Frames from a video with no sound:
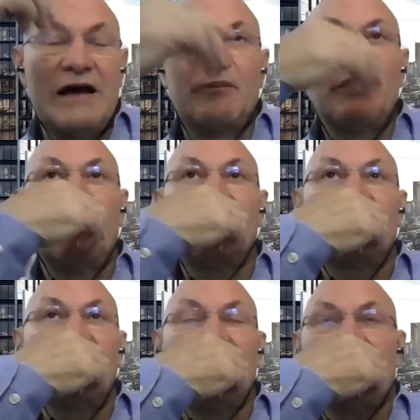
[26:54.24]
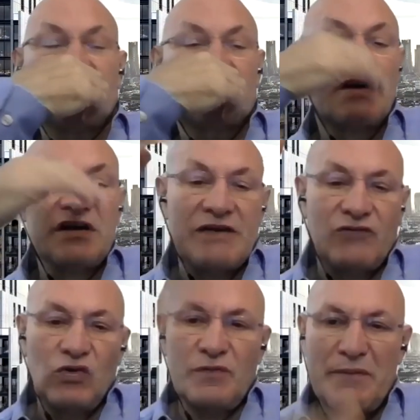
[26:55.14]
app and I see it's great to have
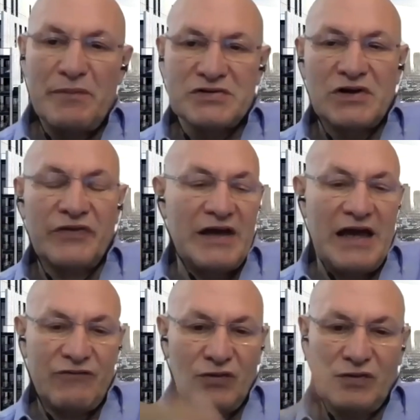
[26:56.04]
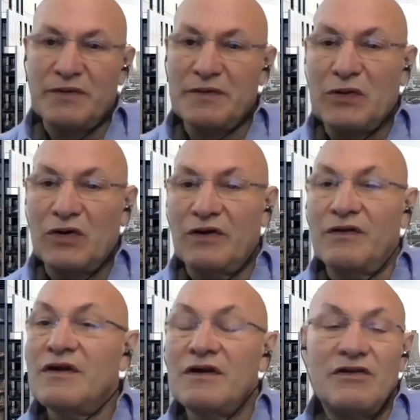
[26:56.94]
all the members on there, have all the people on
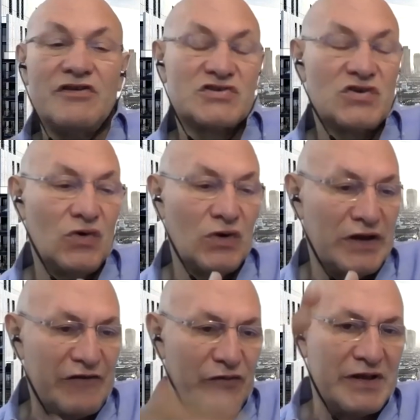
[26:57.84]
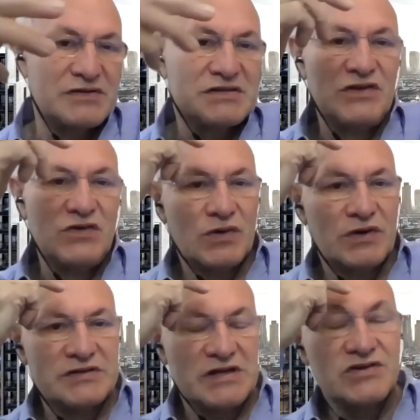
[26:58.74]
this call and everybody else in the
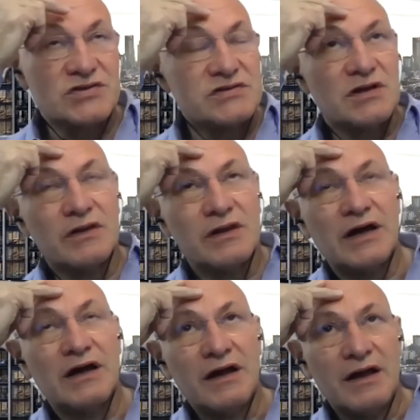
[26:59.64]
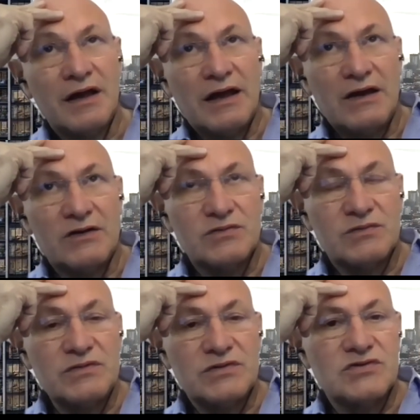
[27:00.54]
organizations on there. How do
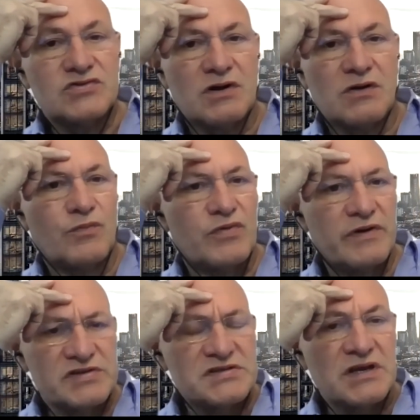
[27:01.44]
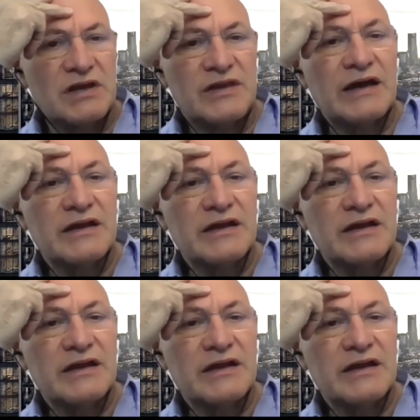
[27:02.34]
we control privacy in that